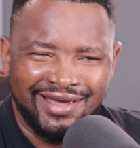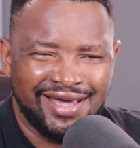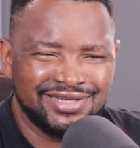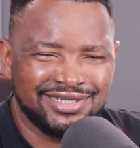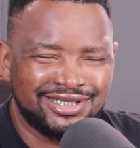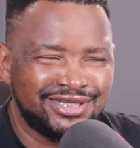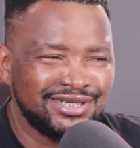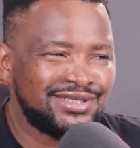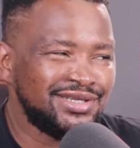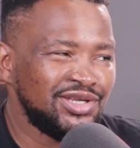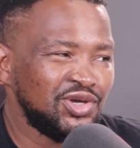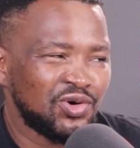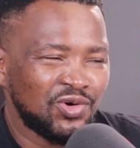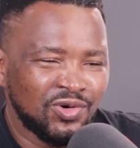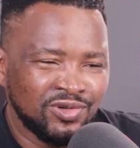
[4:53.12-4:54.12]
As a
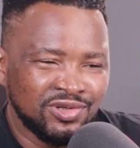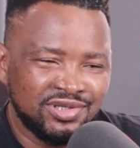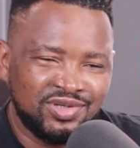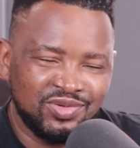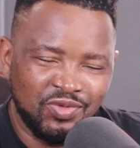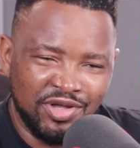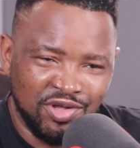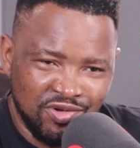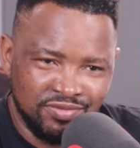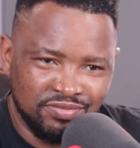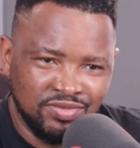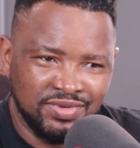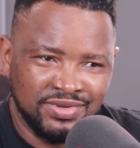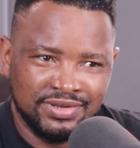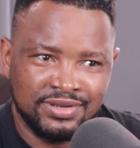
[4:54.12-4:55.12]
16-year-old, were you
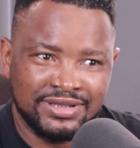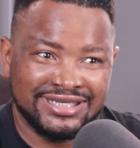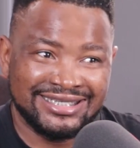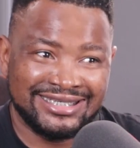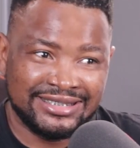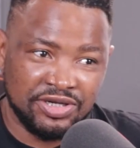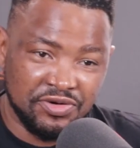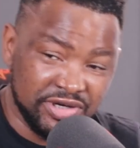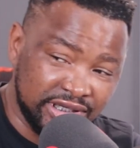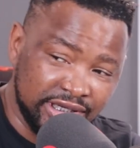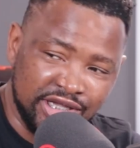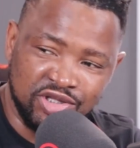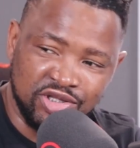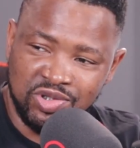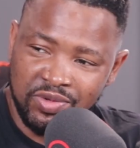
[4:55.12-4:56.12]

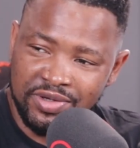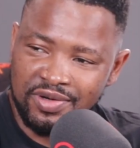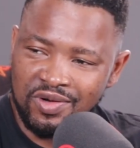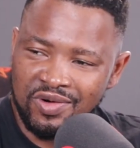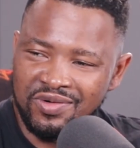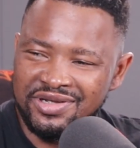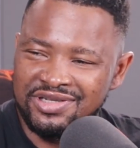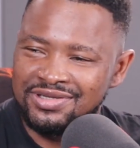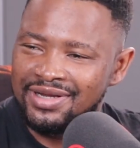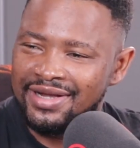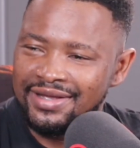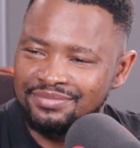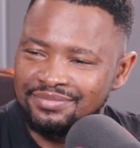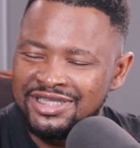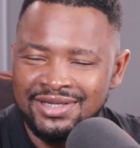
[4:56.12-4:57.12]
seriously into it, or is
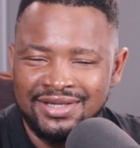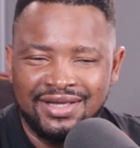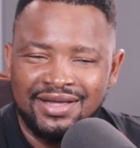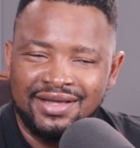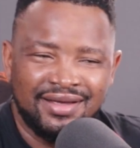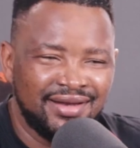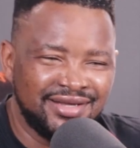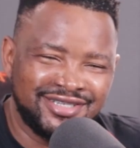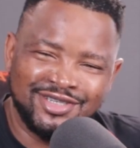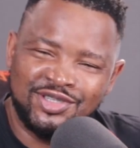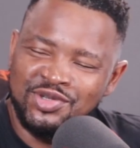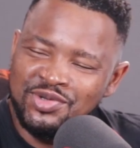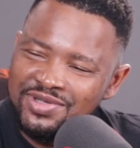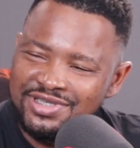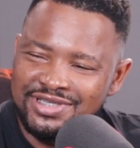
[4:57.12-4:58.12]
like, let's just do this